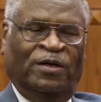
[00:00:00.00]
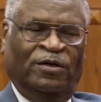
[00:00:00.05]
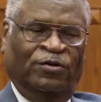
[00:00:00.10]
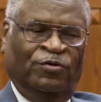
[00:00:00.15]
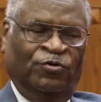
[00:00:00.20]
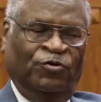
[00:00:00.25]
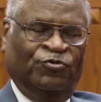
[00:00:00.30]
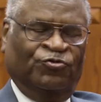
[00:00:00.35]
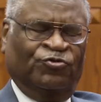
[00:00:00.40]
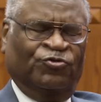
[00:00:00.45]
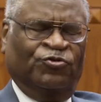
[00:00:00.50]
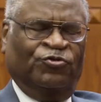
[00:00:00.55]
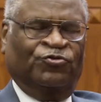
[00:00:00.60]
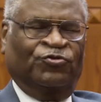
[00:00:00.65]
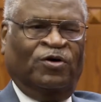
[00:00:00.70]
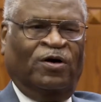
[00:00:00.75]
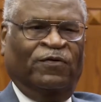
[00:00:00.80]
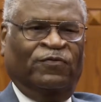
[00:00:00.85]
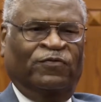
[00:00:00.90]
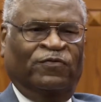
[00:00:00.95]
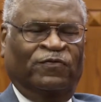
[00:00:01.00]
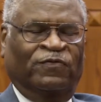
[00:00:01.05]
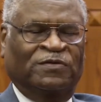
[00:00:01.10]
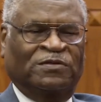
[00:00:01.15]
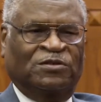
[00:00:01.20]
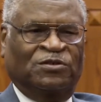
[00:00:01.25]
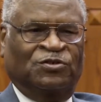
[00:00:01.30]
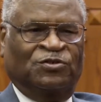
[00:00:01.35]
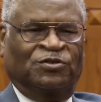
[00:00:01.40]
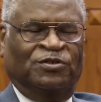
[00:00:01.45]
a U.S. attorney's office for
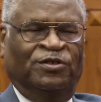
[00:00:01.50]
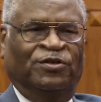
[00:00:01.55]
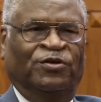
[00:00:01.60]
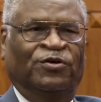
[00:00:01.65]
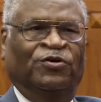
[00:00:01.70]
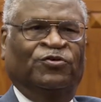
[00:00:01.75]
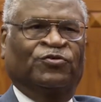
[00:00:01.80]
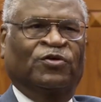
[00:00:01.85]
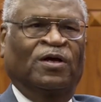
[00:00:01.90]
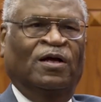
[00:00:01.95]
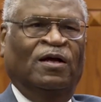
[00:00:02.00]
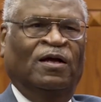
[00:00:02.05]
16 years.